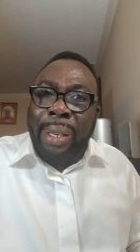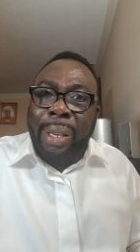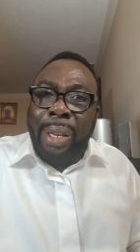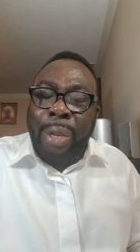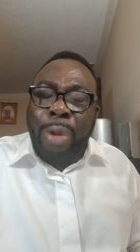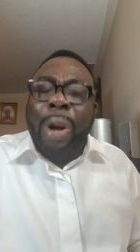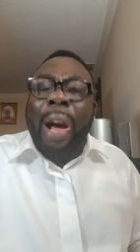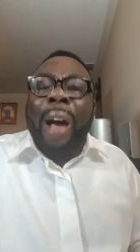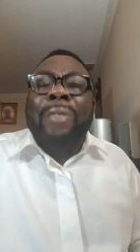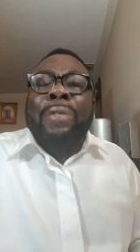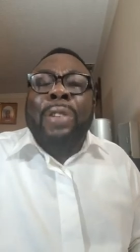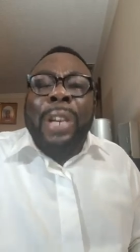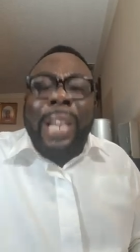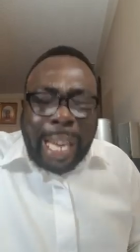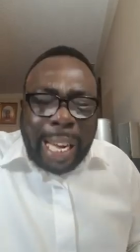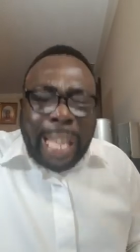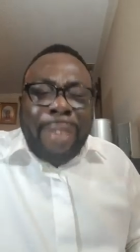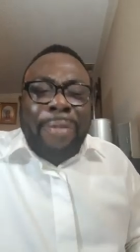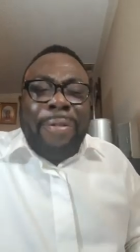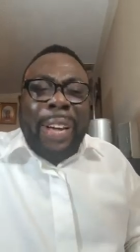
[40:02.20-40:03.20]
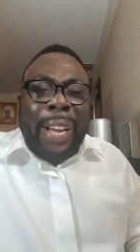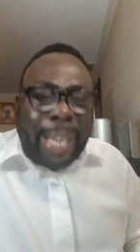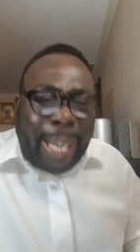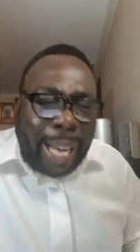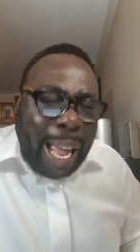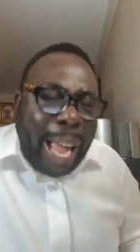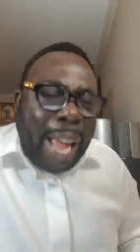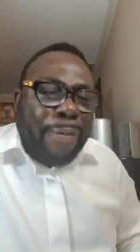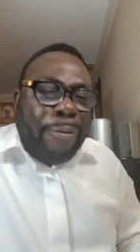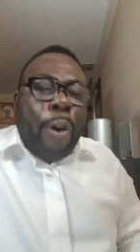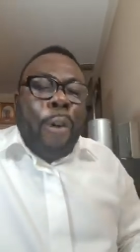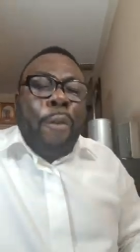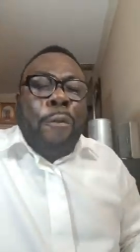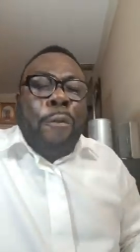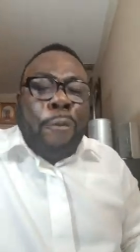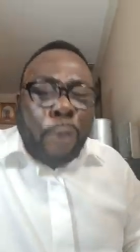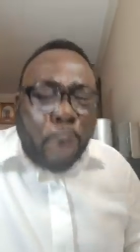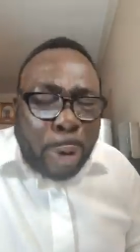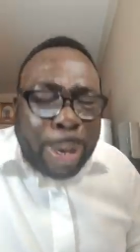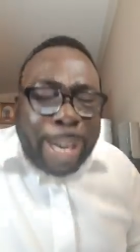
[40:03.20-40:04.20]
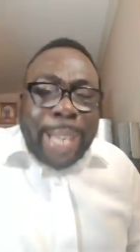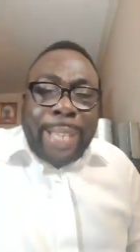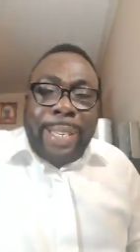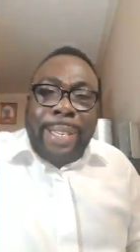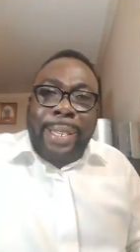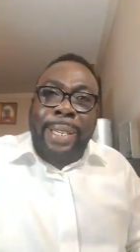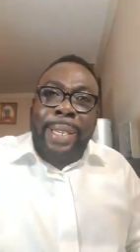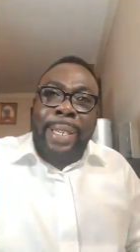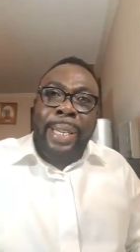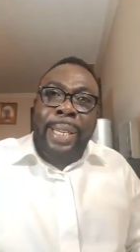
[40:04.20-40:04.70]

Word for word: You have to live a life of fullness,